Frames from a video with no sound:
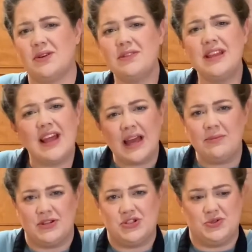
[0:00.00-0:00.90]
I really like
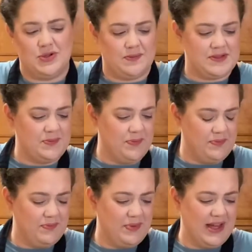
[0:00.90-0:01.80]
mushrooms,
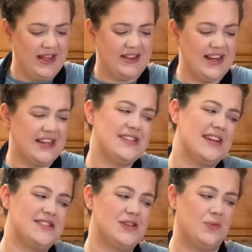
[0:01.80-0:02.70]
but then I
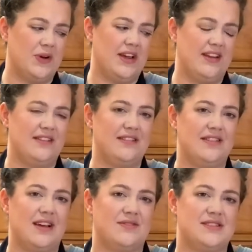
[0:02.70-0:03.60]
tasted one
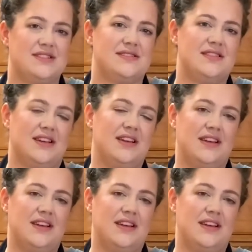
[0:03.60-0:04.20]
that was,